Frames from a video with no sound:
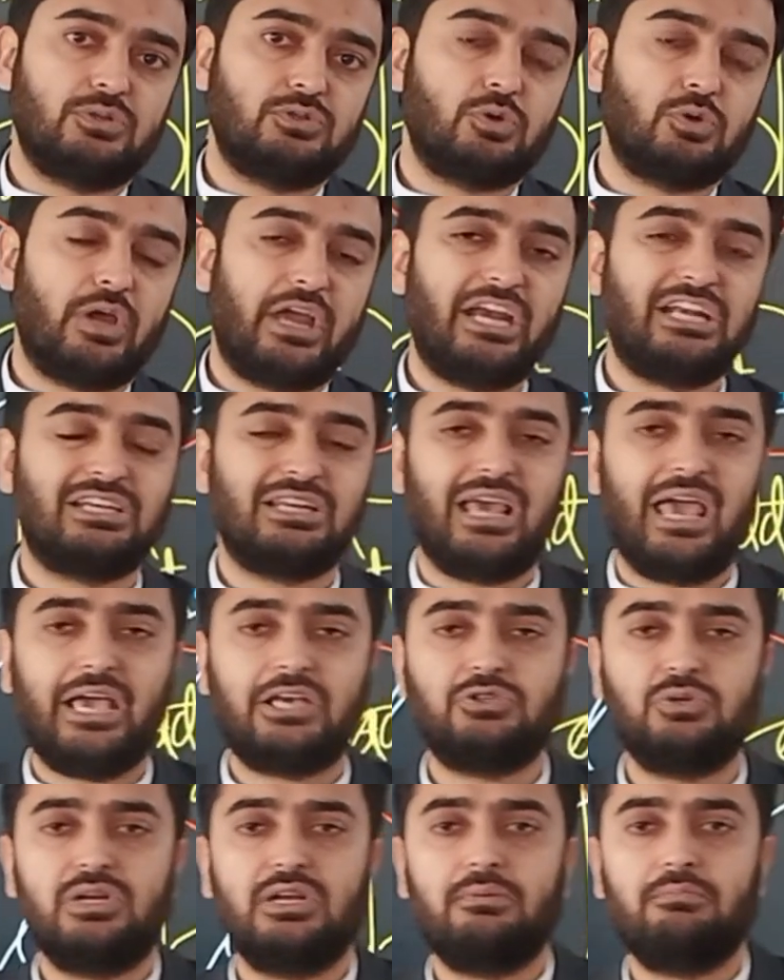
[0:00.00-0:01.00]
So it
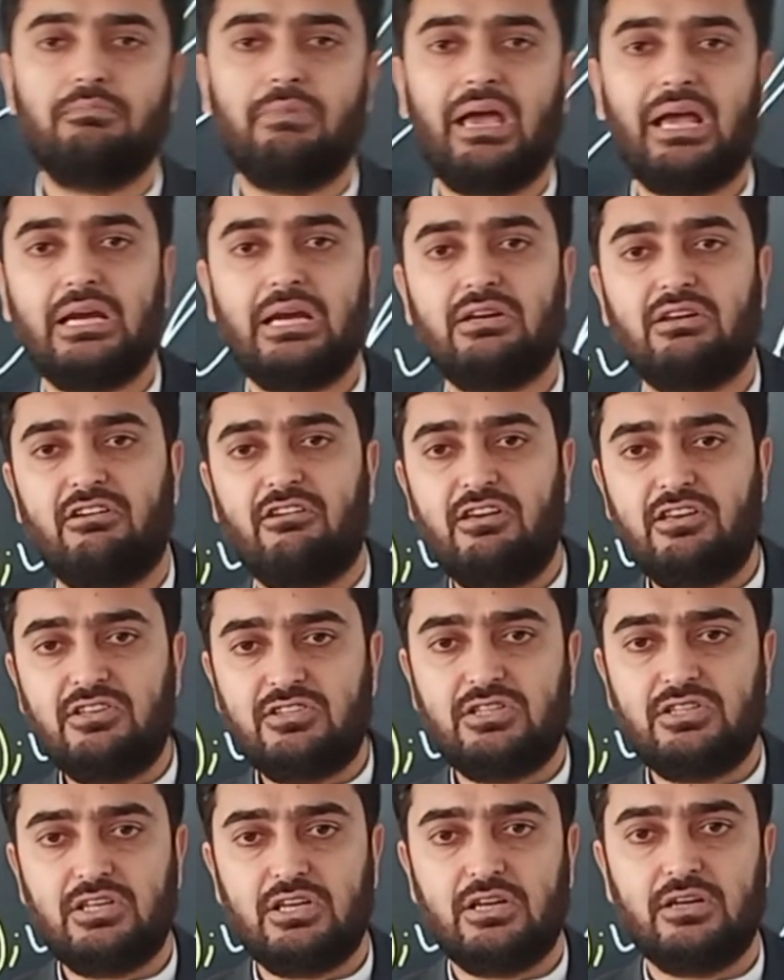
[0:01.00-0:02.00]
actually make it
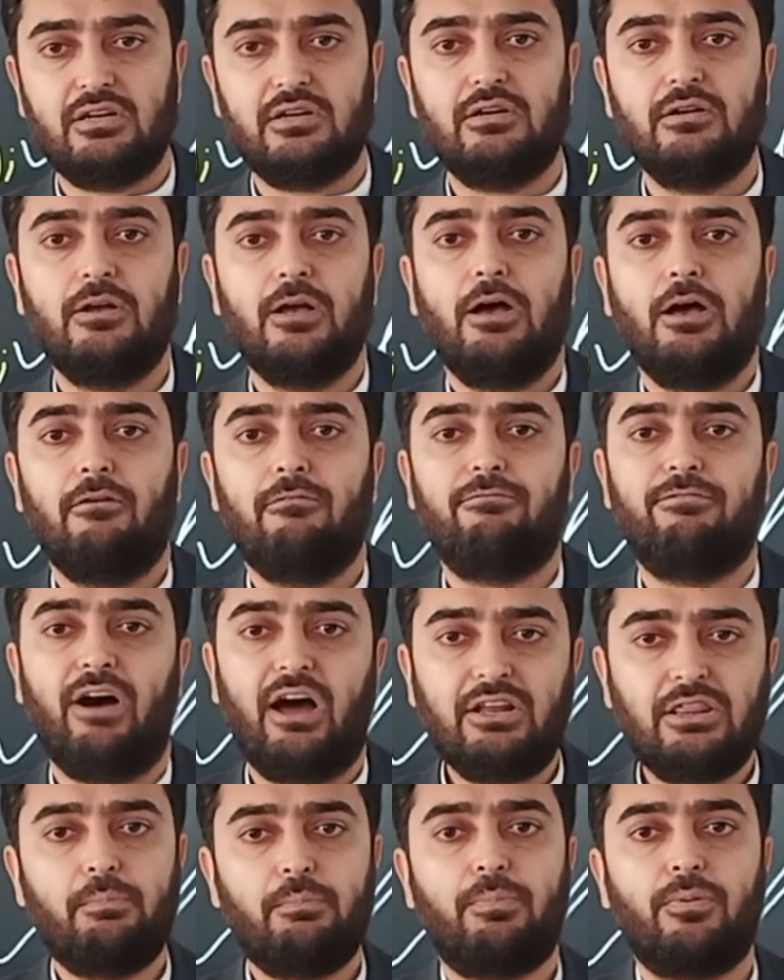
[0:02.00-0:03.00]
easier for
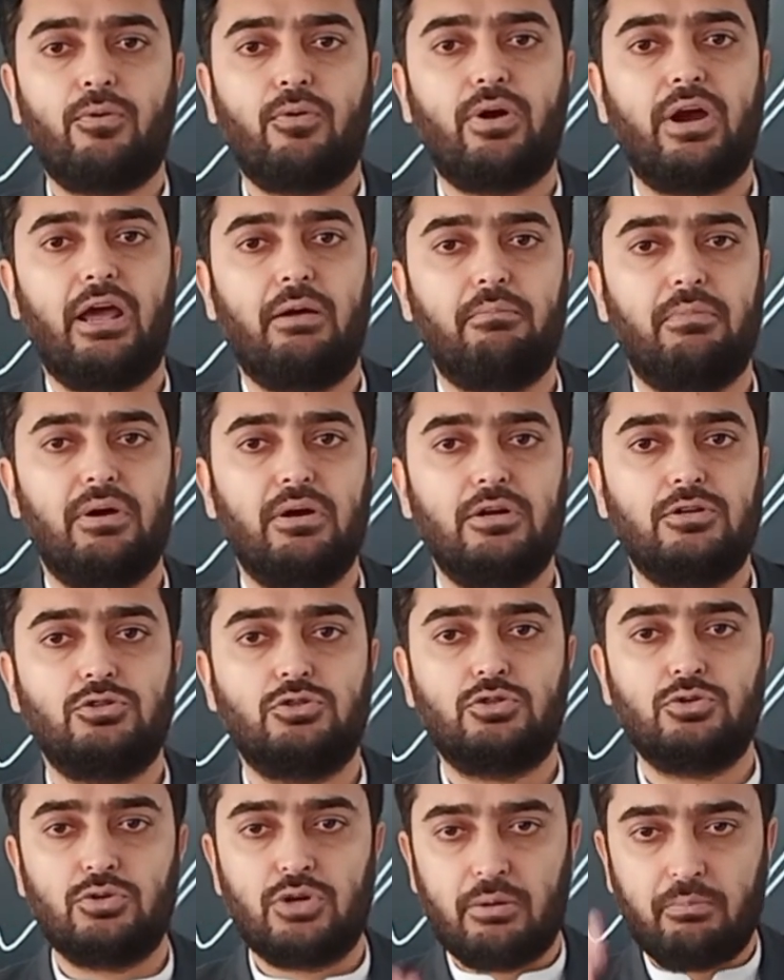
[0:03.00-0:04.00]
the programmer
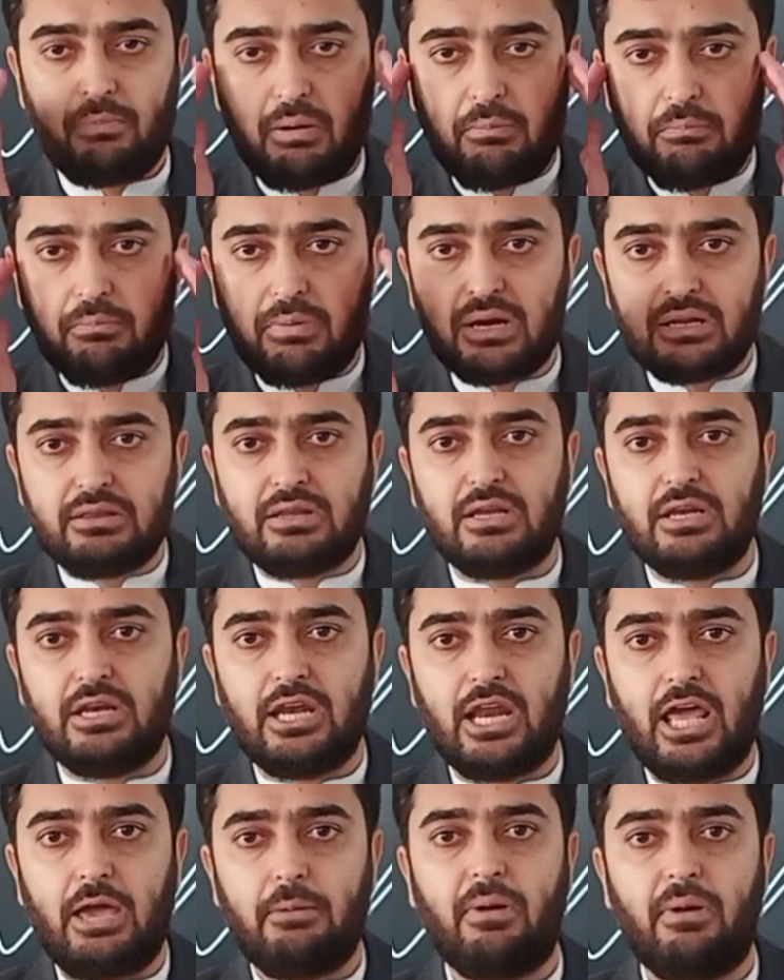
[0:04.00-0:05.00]
to remember the
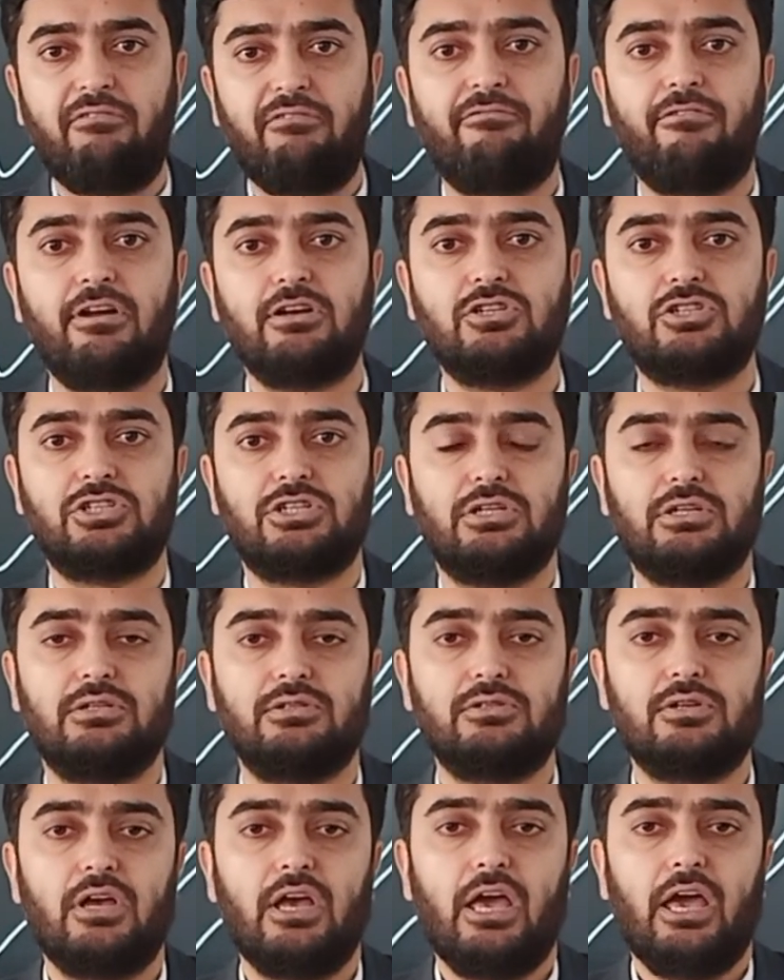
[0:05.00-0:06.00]
name of
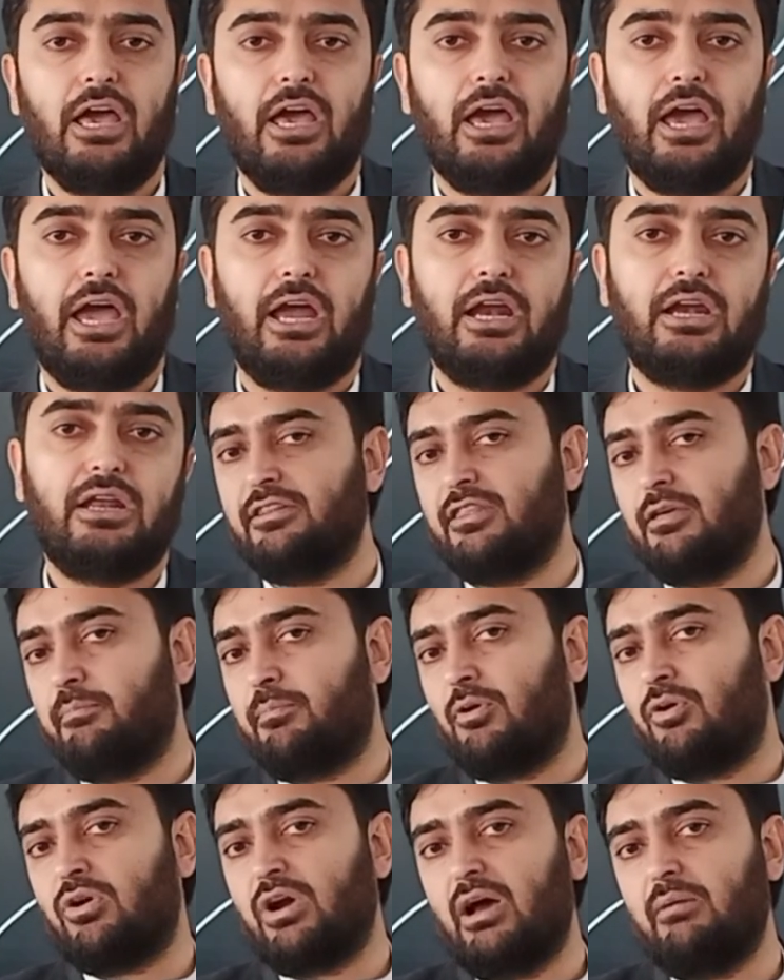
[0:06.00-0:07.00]
functions, and the
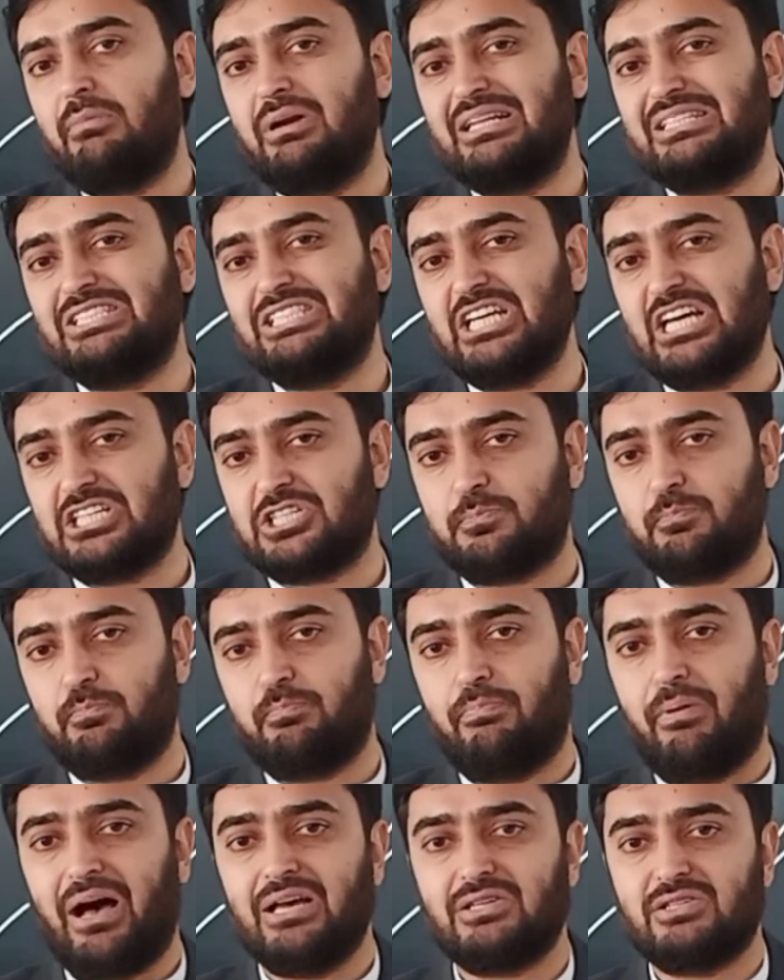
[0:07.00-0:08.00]
programmer
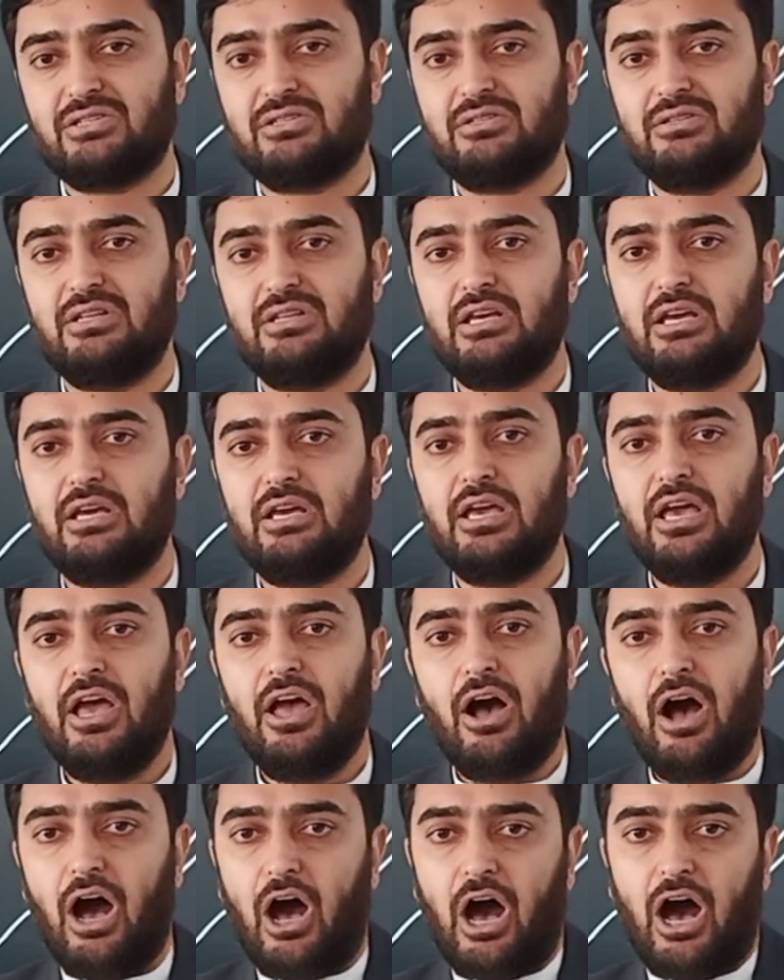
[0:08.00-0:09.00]
just pass the
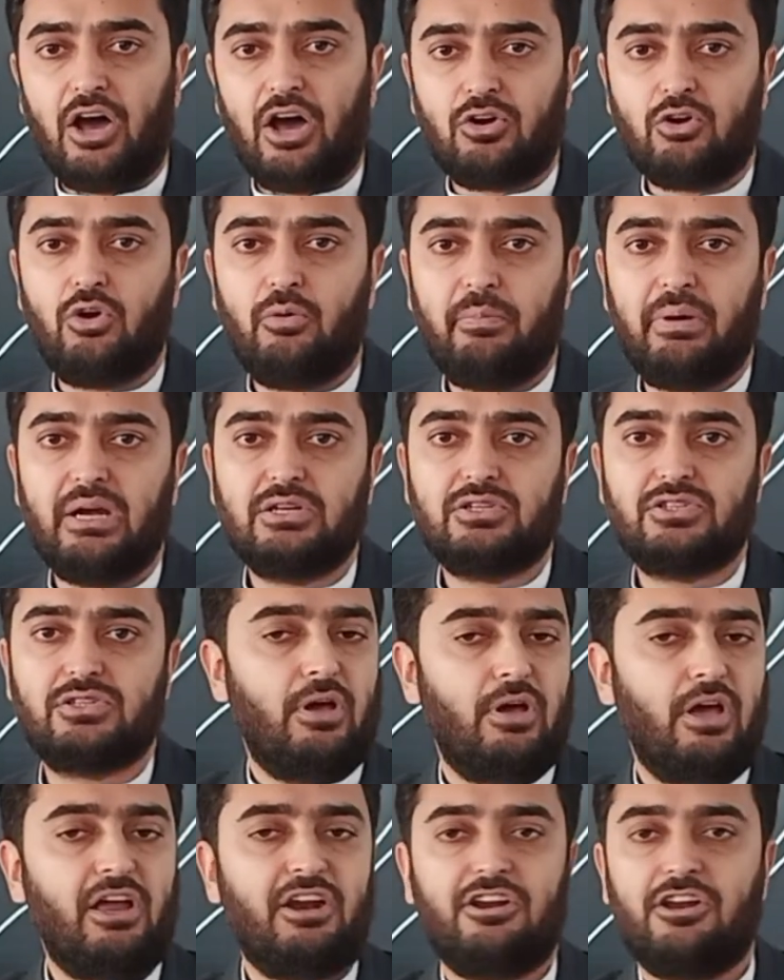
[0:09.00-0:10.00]

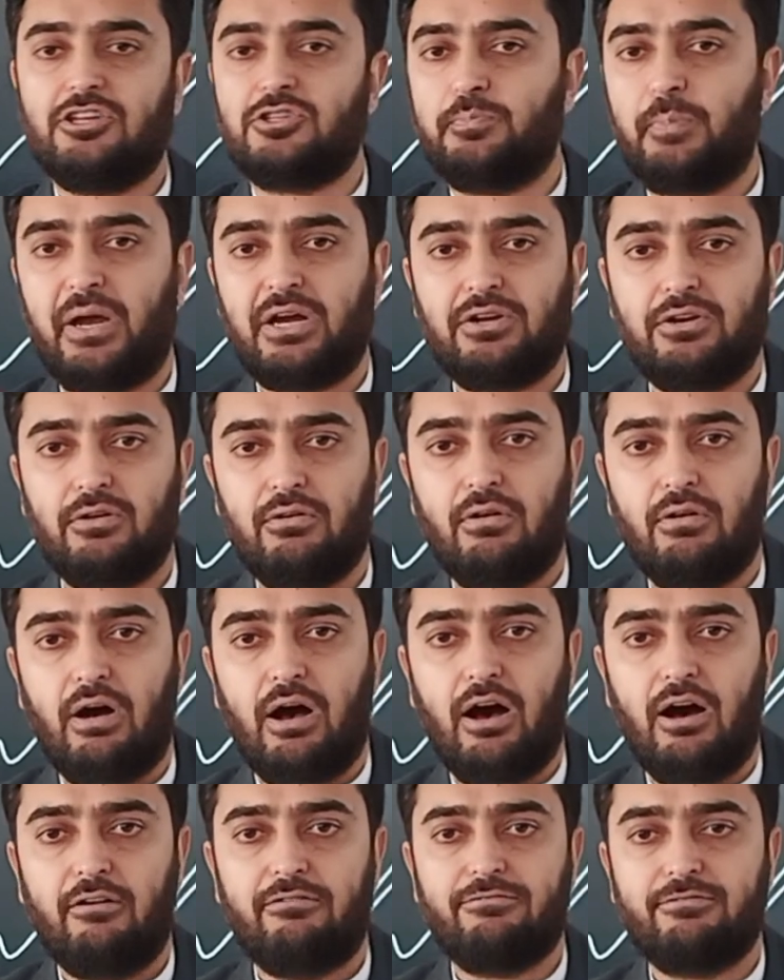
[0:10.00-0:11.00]
arguments irrespective
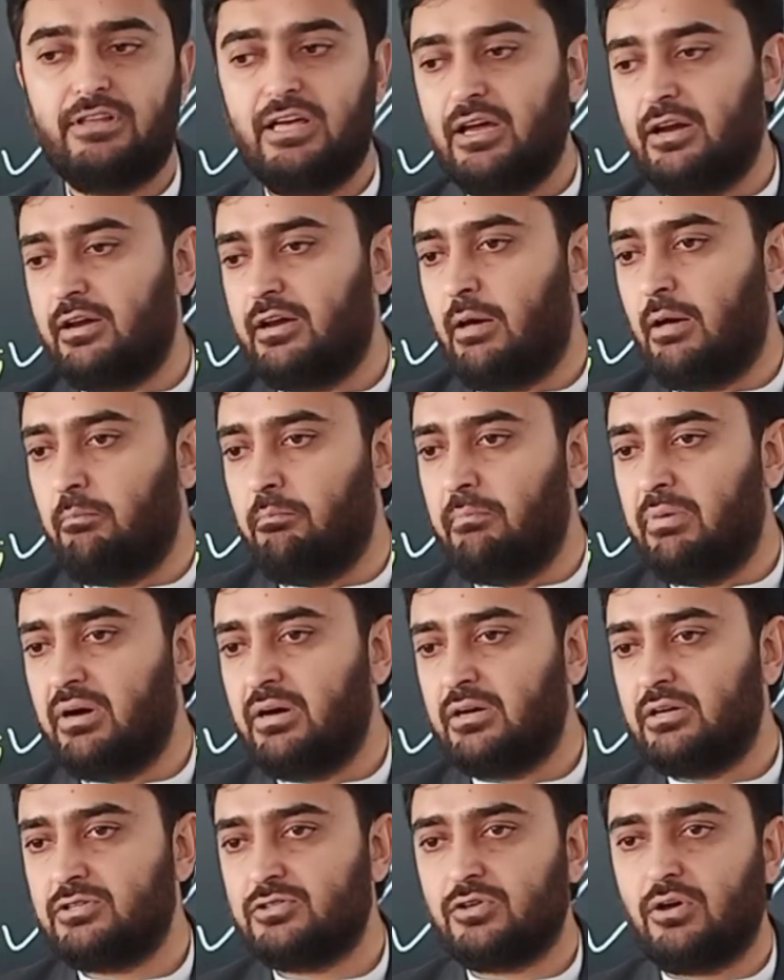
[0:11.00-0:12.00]
of their
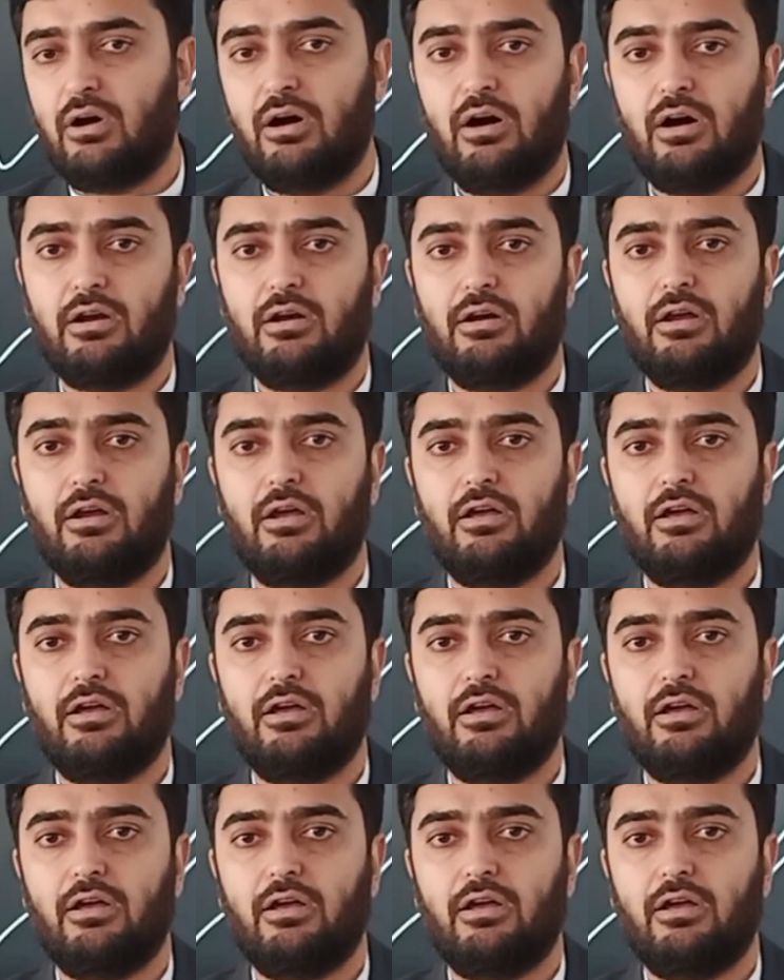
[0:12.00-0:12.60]
numbers or